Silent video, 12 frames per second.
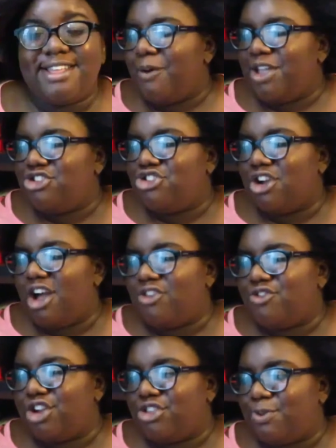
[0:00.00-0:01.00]
What
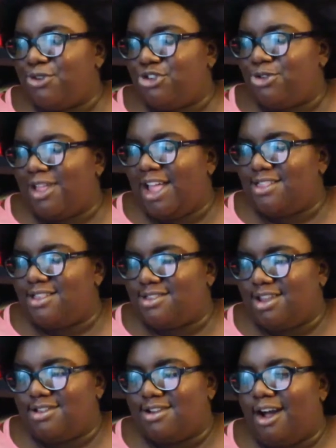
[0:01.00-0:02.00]
genres would you like to
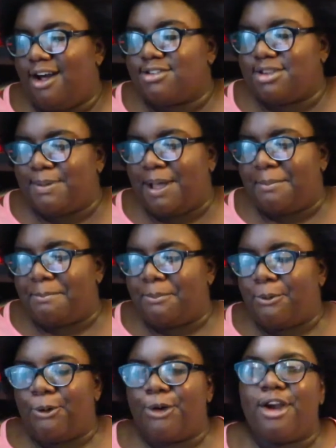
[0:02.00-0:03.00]
see talked about
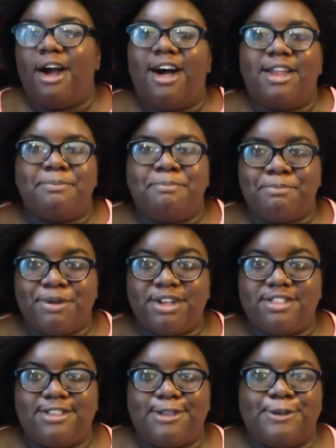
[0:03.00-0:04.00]
more on
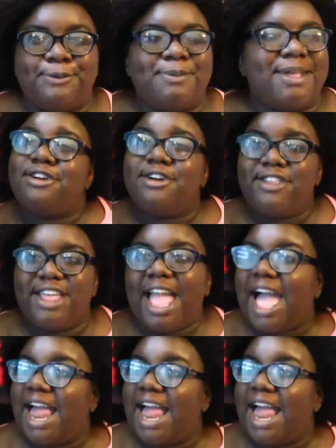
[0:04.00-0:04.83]
BookTube? Literally